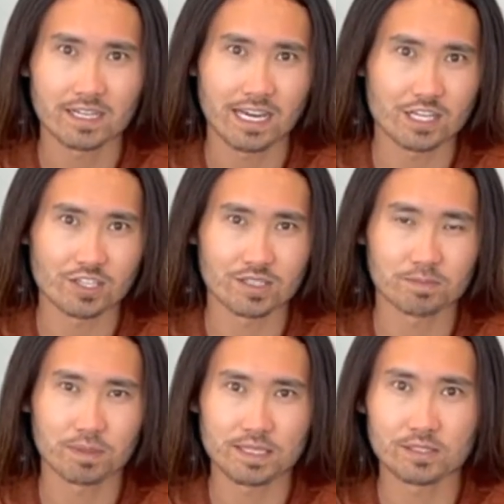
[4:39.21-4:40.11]
agents,
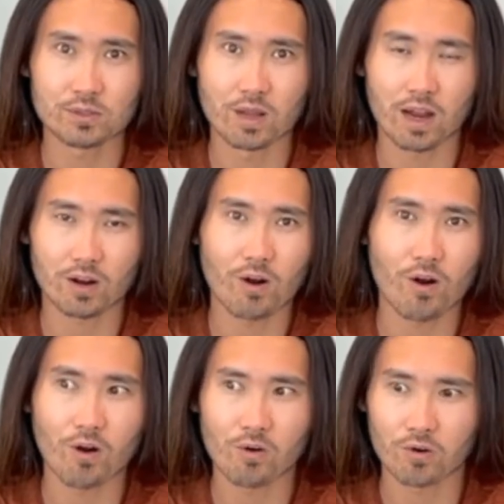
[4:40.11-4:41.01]
please do not
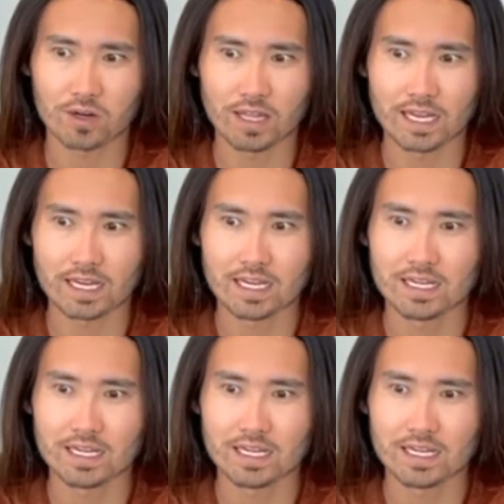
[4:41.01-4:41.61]
call, or like,